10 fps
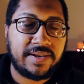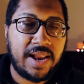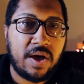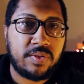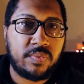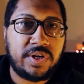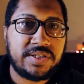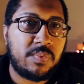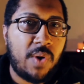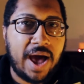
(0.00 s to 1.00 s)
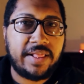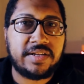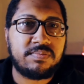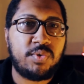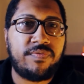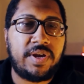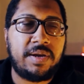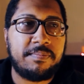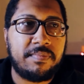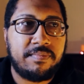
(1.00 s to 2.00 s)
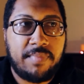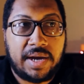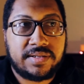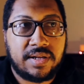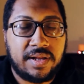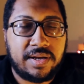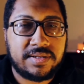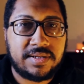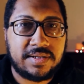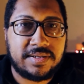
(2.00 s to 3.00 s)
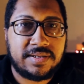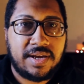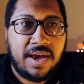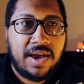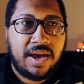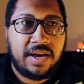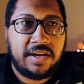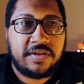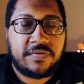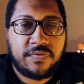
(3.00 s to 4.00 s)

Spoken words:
Now, the reason why this movie makes the list is it is